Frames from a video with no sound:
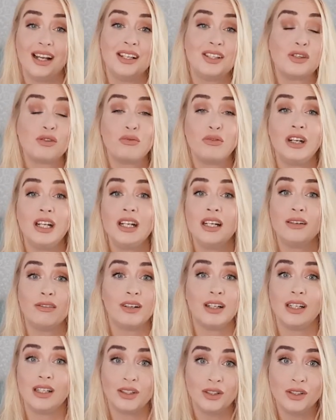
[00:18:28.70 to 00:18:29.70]
it's really,
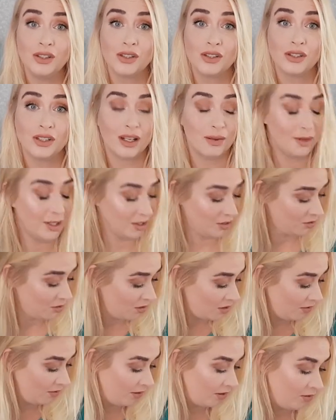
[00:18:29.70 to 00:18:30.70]
really good. I mean, I don't
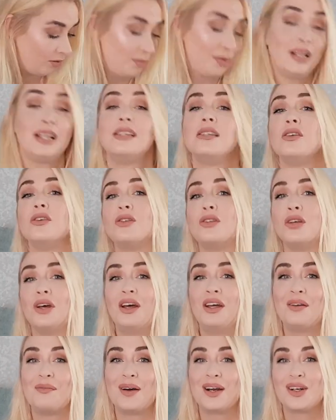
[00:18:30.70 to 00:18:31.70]
know if it replaces
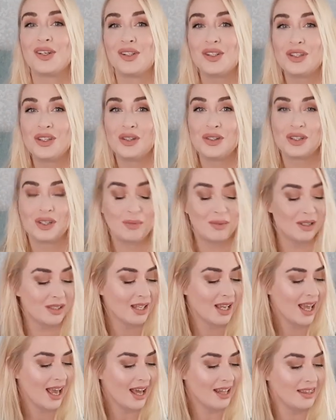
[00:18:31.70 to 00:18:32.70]
my go-to shimmers.
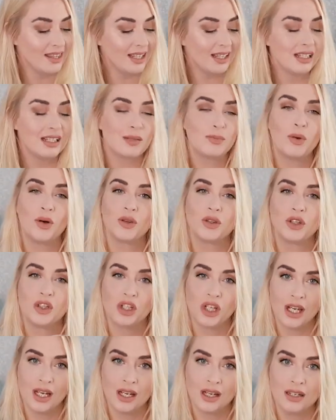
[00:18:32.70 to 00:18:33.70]
I think it's more the
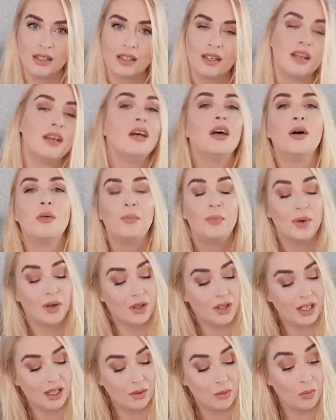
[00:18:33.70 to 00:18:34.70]
shade,
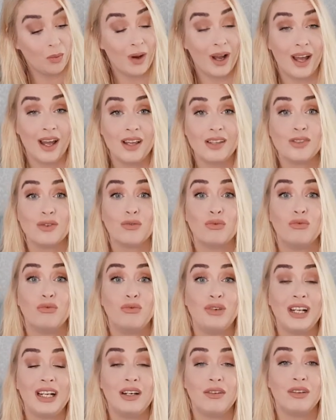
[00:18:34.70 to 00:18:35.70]
but it wears
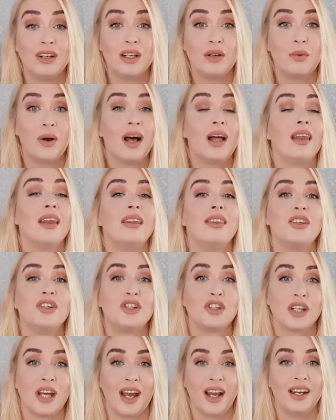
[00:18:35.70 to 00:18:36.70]
really, really well and the
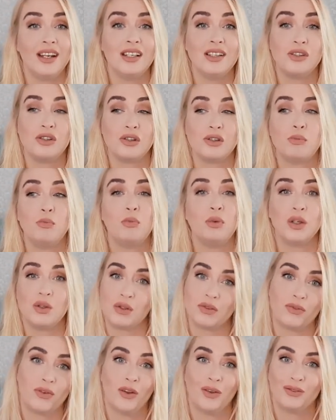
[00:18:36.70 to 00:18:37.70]
shine is just
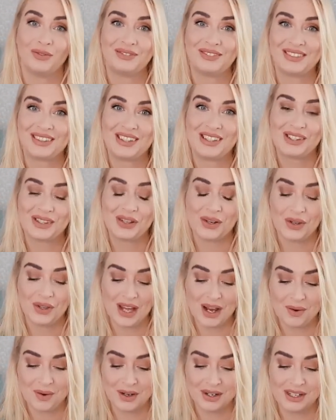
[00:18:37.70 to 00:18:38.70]
beautiful. So
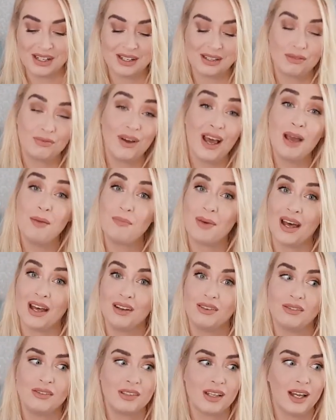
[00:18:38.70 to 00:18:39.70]
that one is
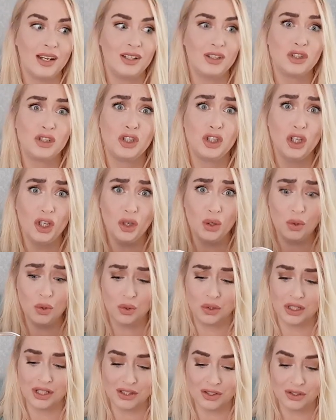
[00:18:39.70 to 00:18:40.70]
£5 and it's
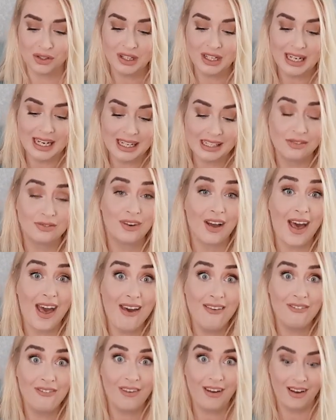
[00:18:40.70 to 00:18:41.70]
huge. That's going to last
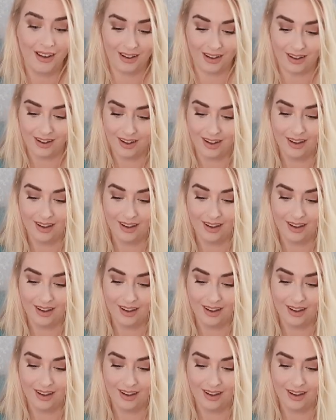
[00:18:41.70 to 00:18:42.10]
forever.